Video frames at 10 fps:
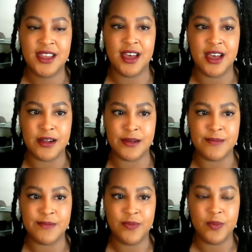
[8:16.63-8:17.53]

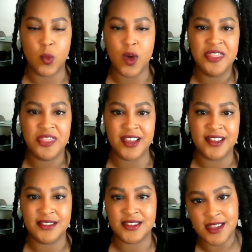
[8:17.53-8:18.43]
one
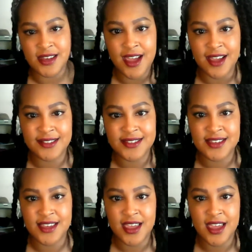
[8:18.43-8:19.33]
thing to the next.